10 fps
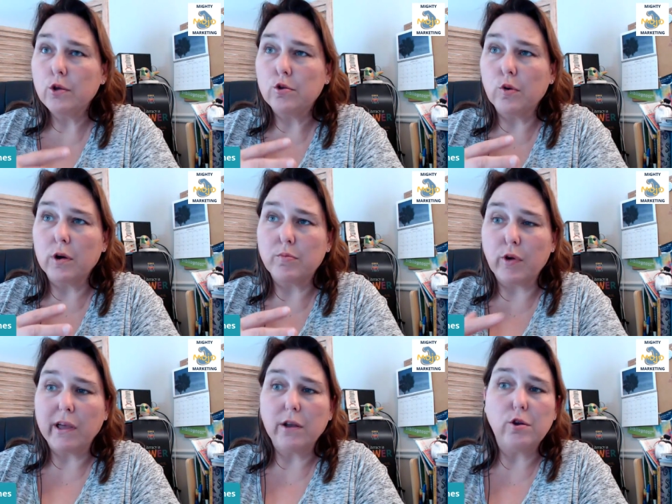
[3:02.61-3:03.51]
you are
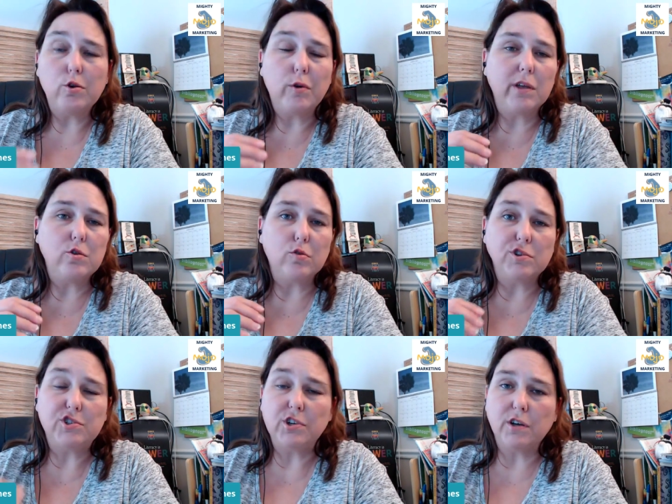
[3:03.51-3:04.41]
brand new and you are
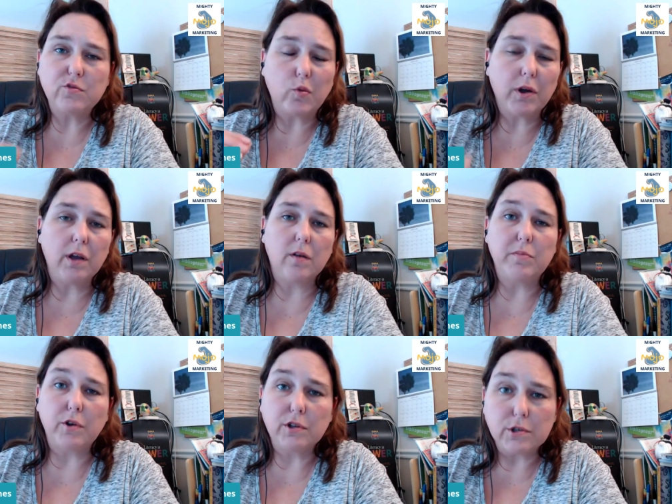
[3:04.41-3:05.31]
just working on
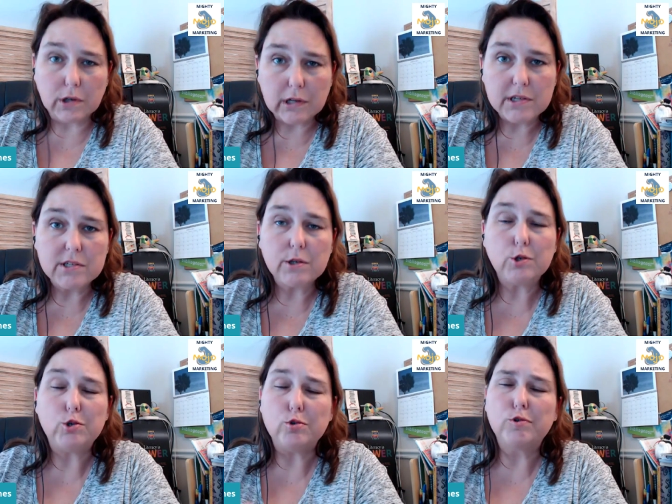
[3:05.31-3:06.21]
building your list,
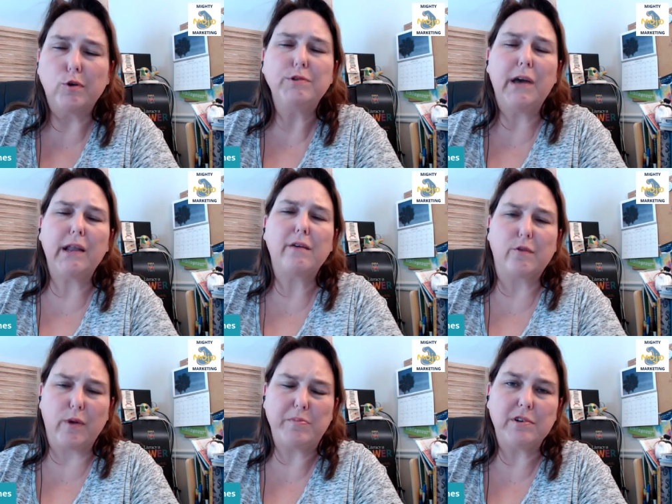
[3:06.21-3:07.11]
you don't yet have a
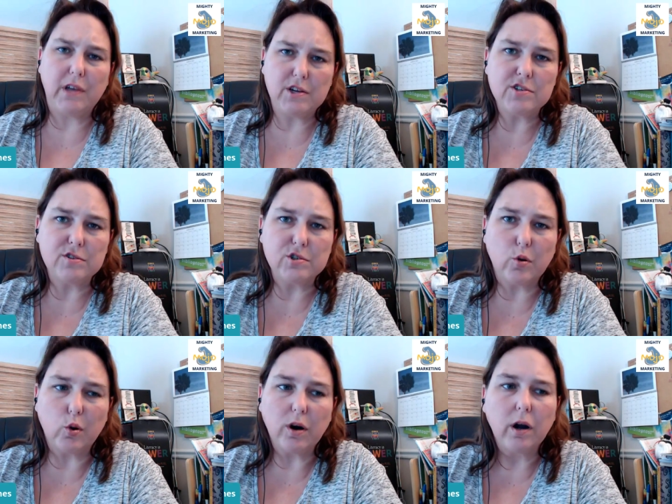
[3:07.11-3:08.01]
reputation
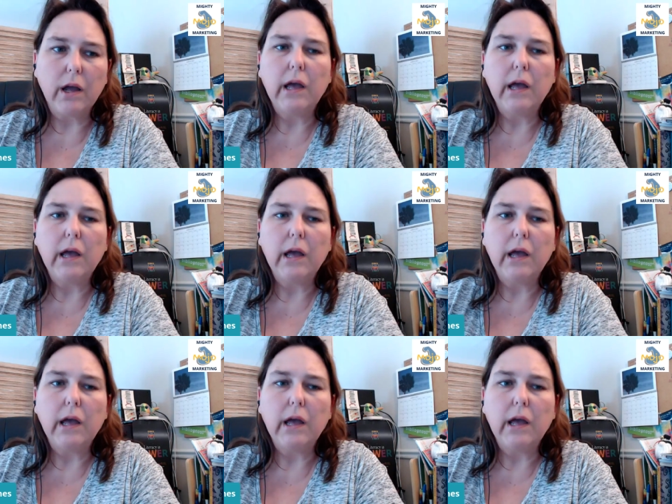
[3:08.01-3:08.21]
score,